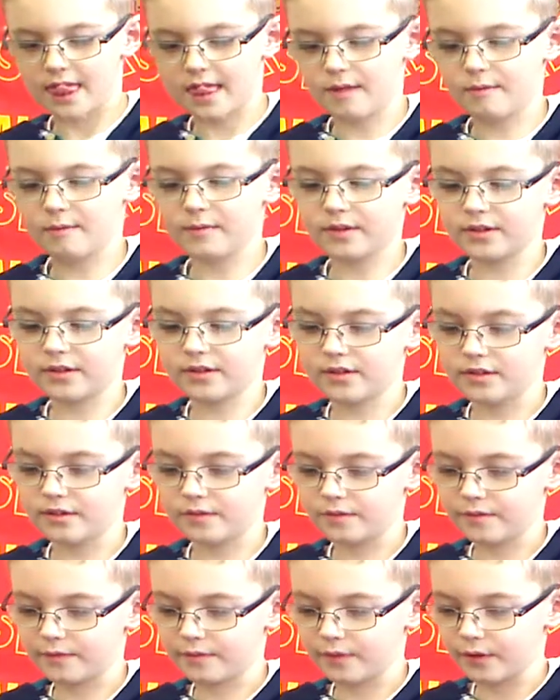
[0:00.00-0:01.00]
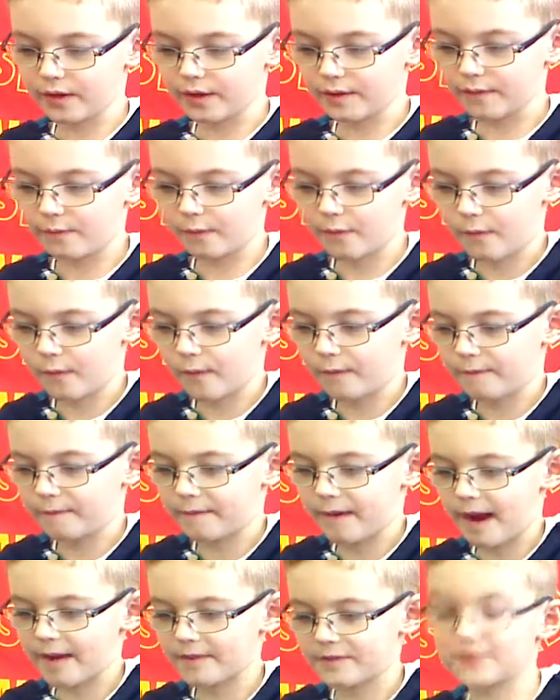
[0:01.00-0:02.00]
1, 2, 3, 4,
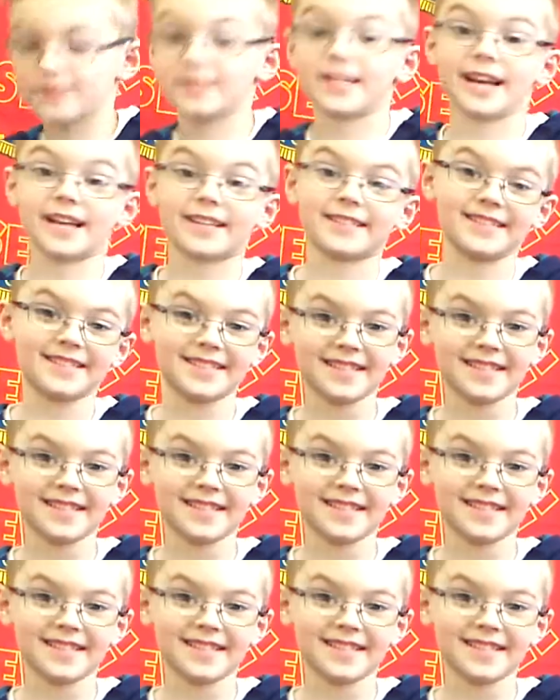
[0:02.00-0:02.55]
5, 6.